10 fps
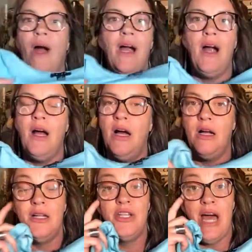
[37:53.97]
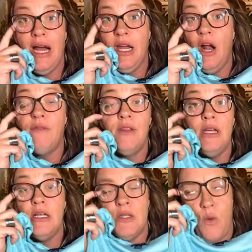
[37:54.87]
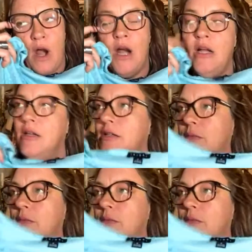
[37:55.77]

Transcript: wear a jacket over this, wear it in the